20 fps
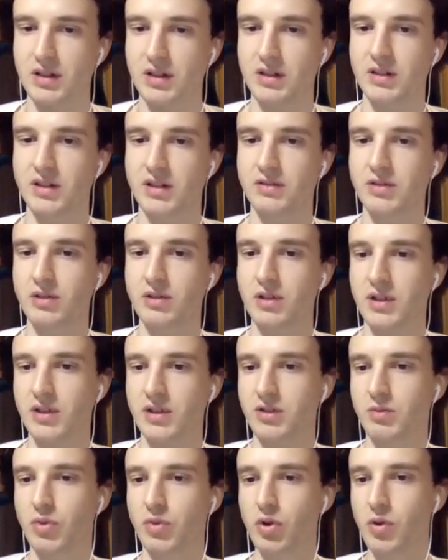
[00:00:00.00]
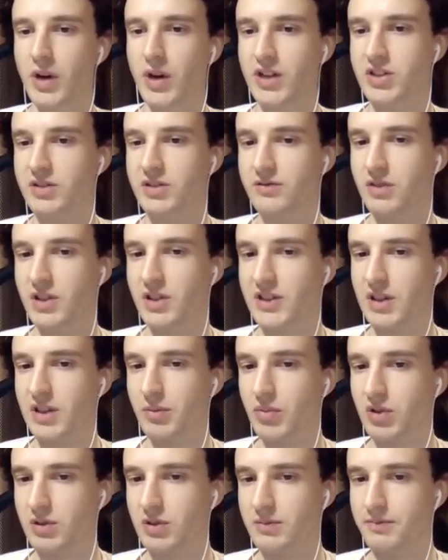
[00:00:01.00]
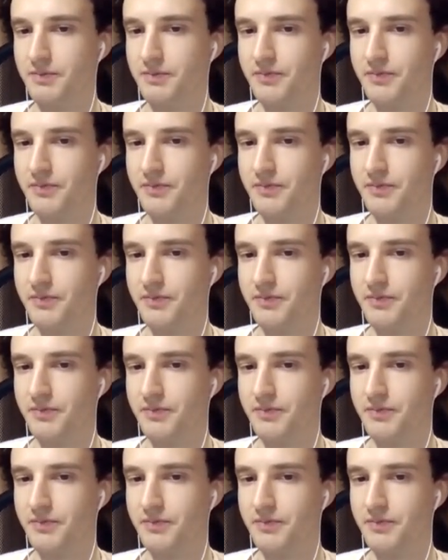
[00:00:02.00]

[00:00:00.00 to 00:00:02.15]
is if you look at the blue agent, for example.